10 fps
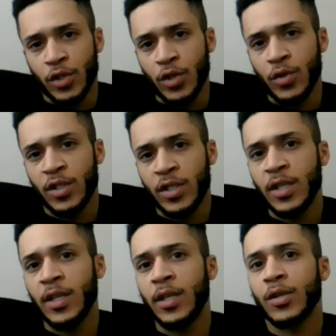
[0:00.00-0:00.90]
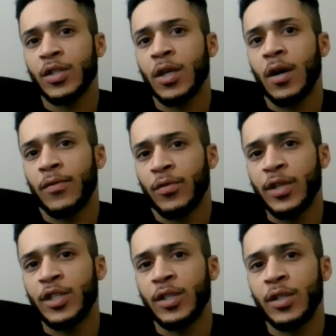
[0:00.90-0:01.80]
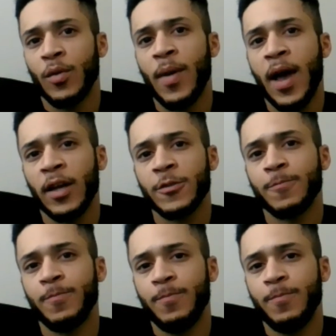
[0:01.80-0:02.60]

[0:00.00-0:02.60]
Do you see yourself reaching your max?